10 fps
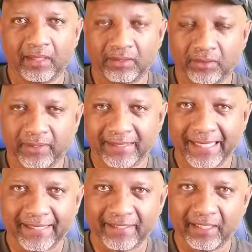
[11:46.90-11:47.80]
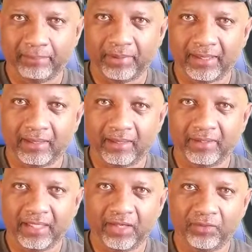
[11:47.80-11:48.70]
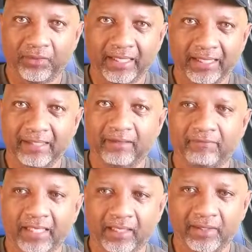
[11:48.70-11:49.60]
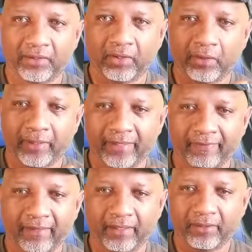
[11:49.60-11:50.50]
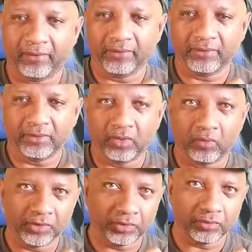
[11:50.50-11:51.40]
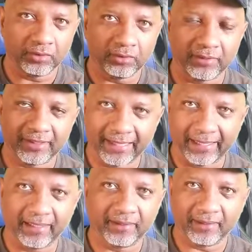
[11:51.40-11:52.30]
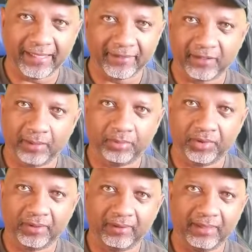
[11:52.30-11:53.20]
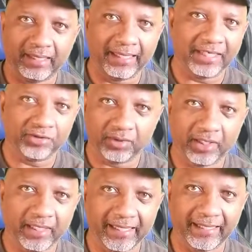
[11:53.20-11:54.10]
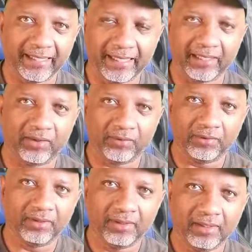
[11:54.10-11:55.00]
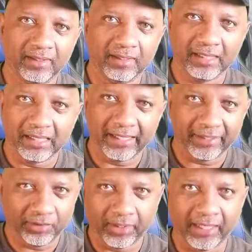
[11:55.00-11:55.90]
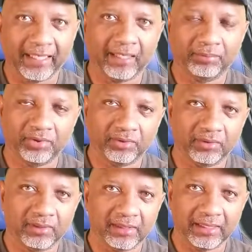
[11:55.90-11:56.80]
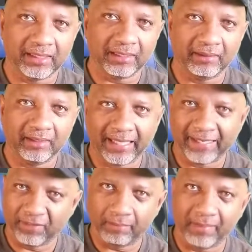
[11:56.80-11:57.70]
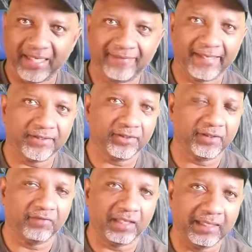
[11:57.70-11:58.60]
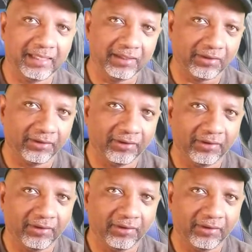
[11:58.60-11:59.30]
So it's got tippet on the other end of that leader already there. So what you'll do is tie onto that tippet, and as you're cutting down and you're getting up to the midsection of the leader,